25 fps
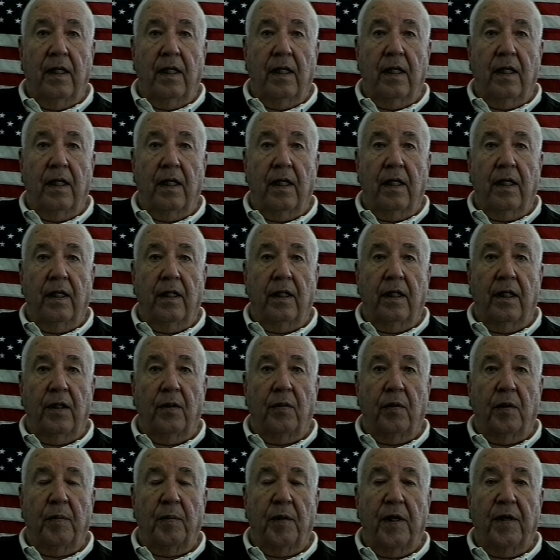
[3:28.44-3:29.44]
And uh,
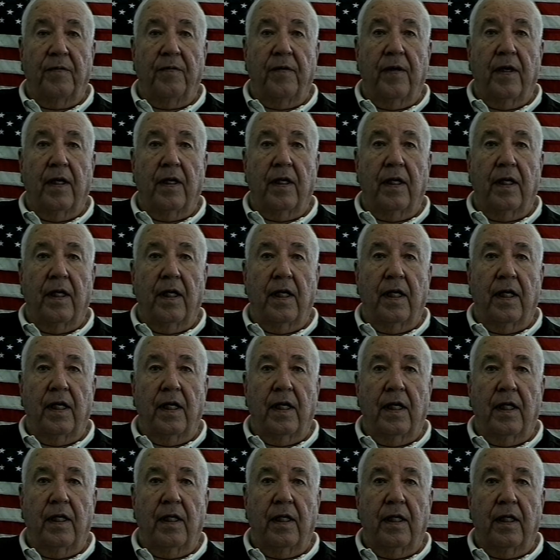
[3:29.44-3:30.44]
when my father
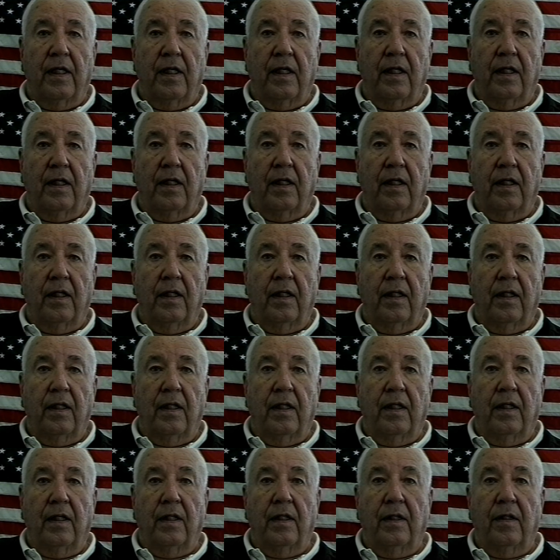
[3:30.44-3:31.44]
died,
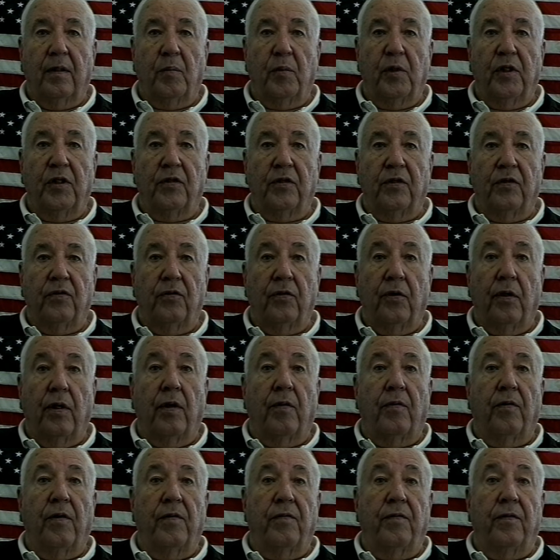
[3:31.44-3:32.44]
uh, the business sort
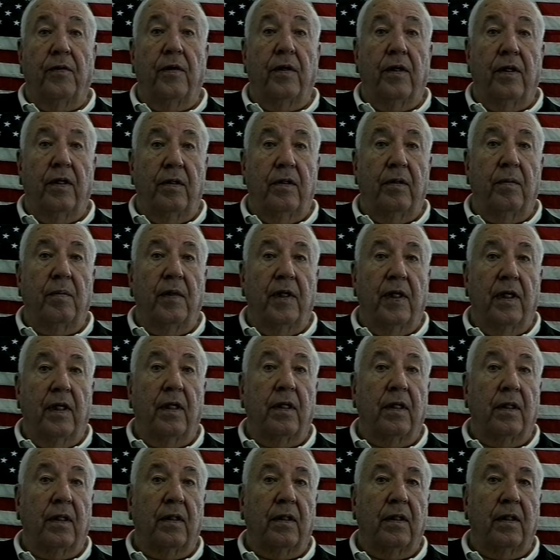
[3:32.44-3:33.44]
of reverted to my
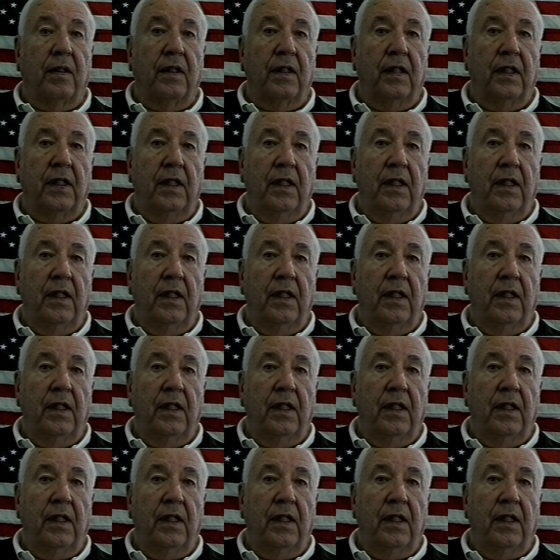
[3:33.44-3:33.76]
uncle.